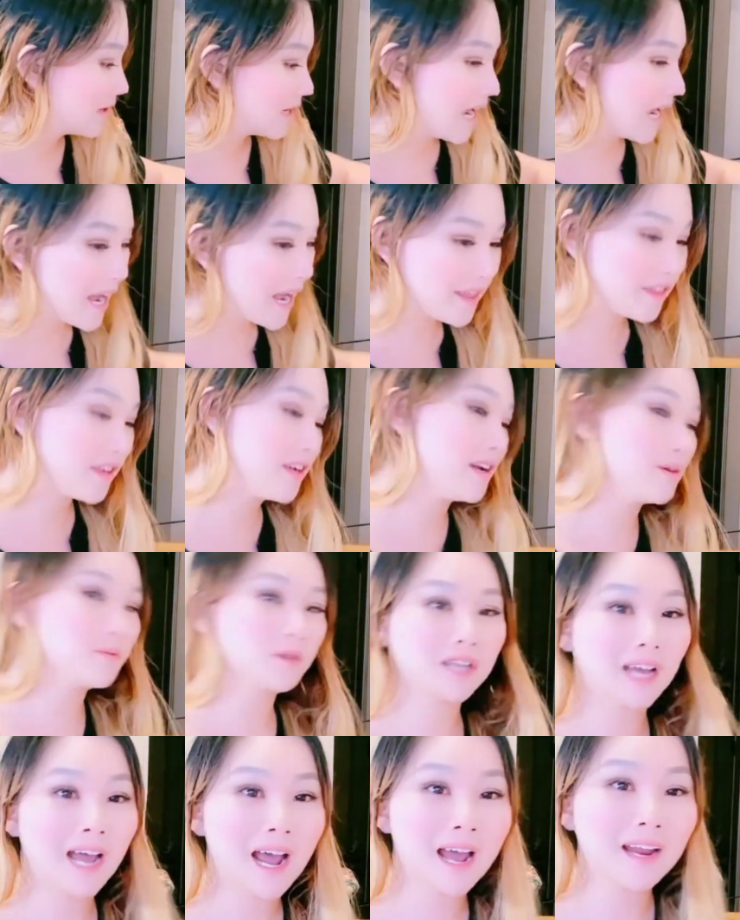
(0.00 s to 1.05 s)
And then I'm
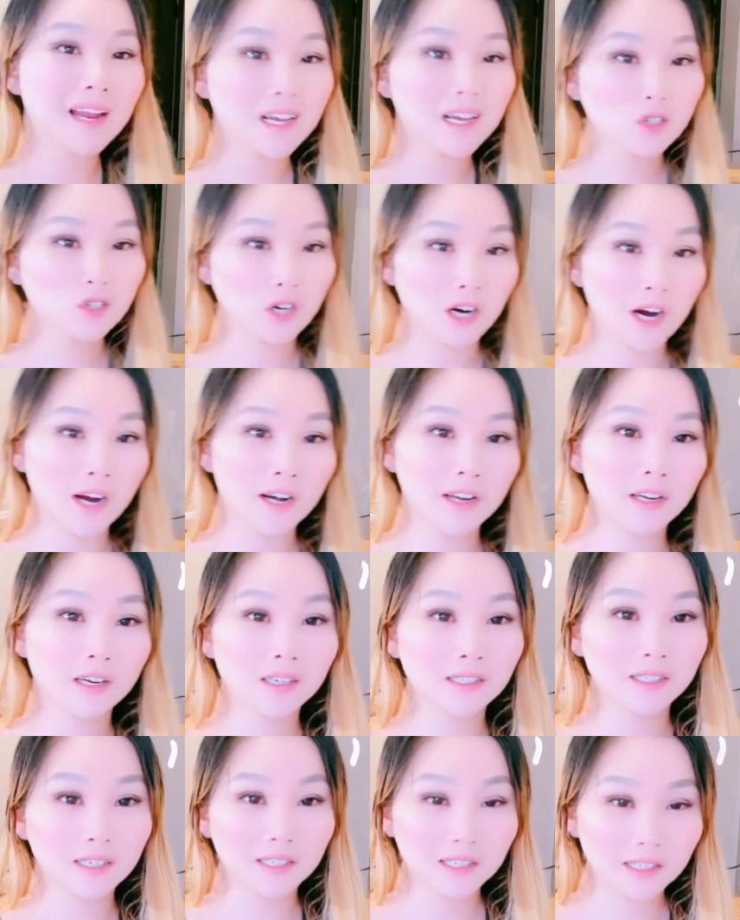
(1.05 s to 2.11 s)
gonna add extra honey
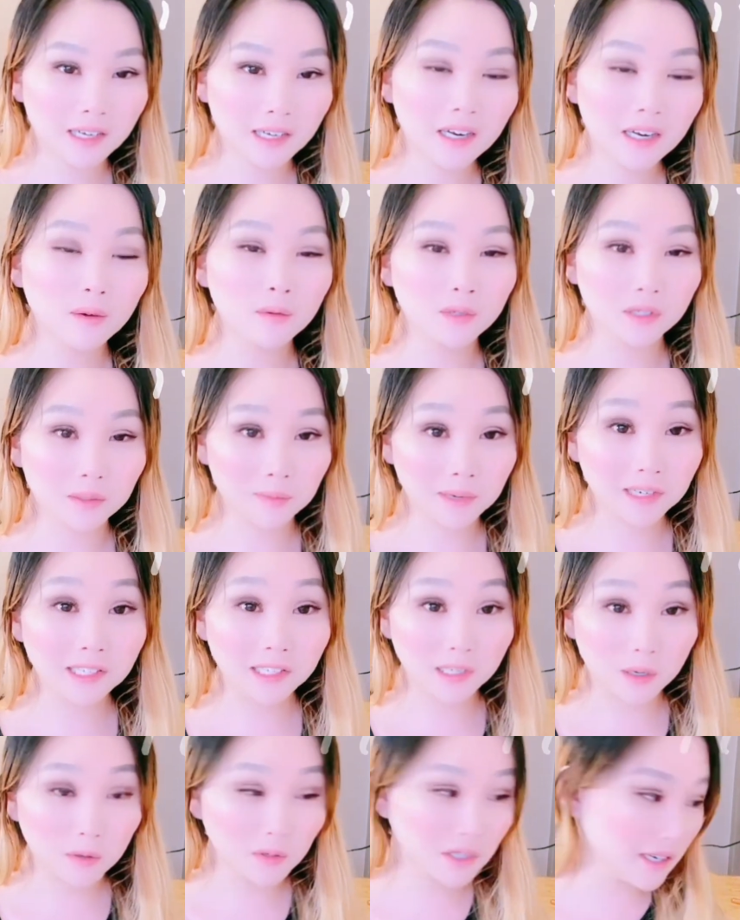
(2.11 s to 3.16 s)
because I said it was a bit
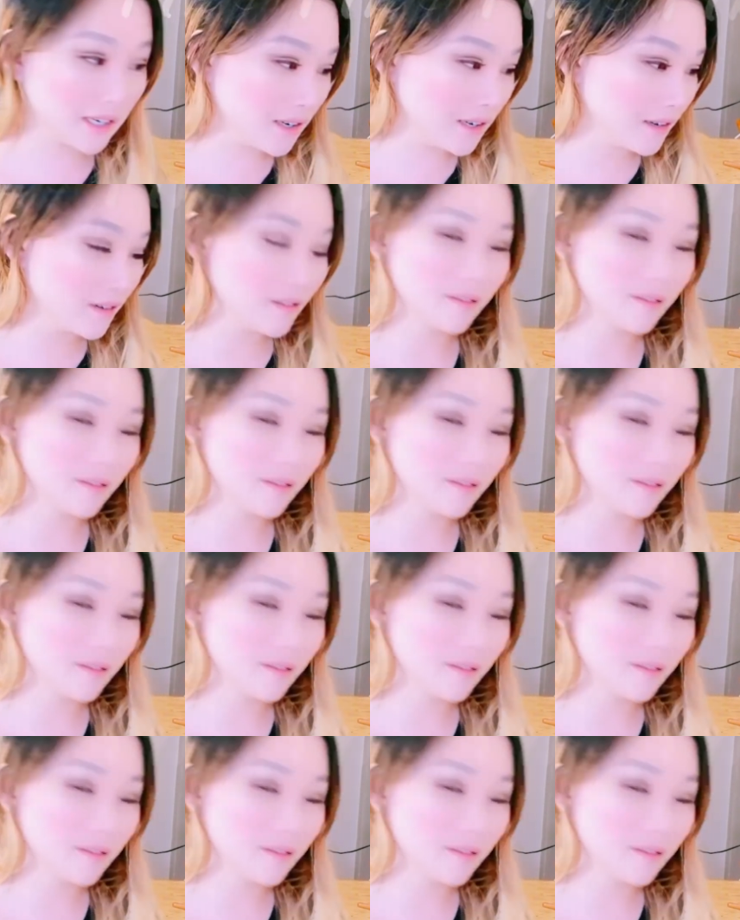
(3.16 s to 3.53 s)
salty.